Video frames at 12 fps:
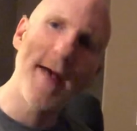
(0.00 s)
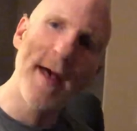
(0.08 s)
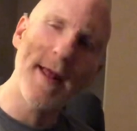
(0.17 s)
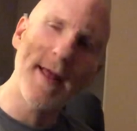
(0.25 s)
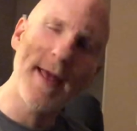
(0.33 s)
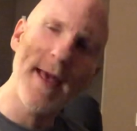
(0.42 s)

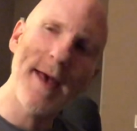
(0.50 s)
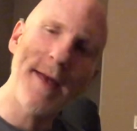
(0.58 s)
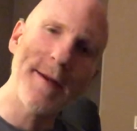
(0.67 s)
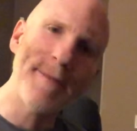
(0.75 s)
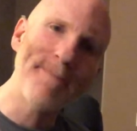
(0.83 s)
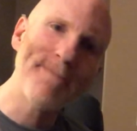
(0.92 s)
that,
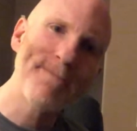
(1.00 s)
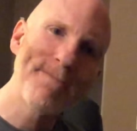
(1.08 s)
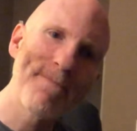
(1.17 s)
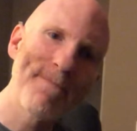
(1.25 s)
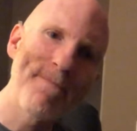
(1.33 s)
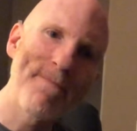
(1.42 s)
again,
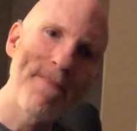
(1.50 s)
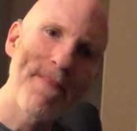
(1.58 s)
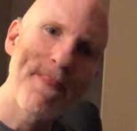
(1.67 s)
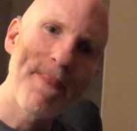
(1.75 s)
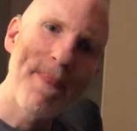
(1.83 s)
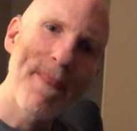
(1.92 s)

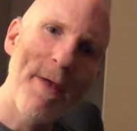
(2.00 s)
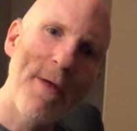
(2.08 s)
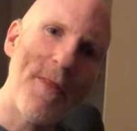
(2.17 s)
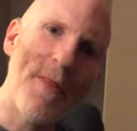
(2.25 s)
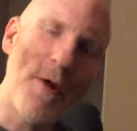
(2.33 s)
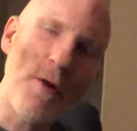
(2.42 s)

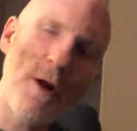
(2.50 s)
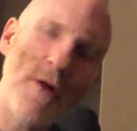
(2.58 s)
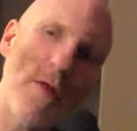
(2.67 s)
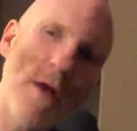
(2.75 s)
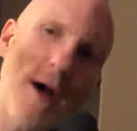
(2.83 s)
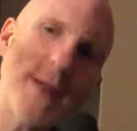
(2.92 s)
there are
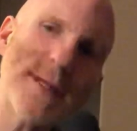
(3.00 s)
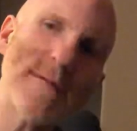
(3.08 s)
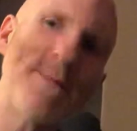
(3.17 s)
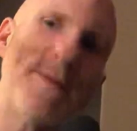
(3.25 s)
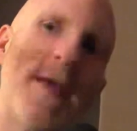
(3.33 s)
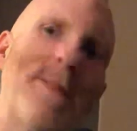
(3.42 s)
lots
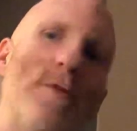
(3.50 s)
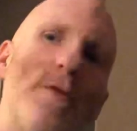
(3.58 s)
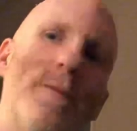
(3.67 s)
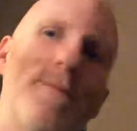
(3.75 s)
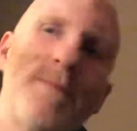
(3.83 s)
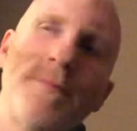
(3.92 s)
of
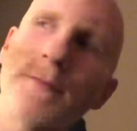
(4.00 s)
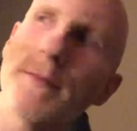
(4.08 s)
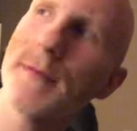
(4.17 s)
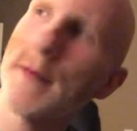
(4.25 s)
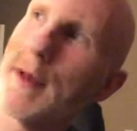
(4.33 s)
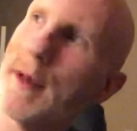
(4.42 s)
people
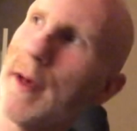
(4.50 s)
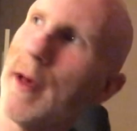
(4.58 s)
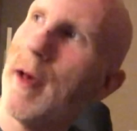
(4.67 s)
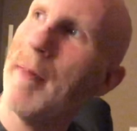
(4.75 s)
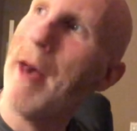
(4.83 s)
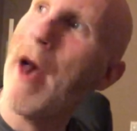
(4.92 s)

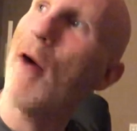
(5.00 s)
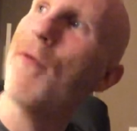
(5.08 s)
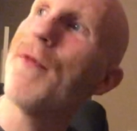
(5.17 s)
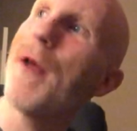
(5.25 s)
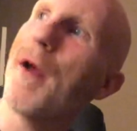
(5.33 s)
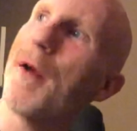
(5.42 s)

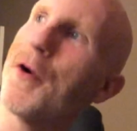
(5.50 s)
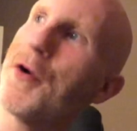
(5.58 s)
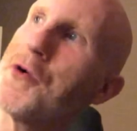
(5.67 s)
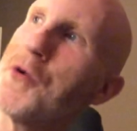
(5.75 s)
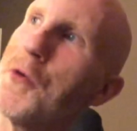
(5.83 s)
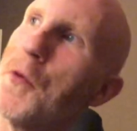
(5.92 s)
out there
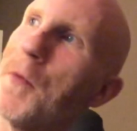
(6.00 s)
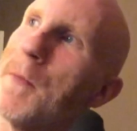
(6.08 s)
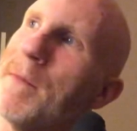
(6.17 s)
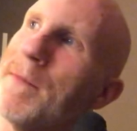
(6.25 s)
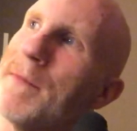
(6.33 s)
who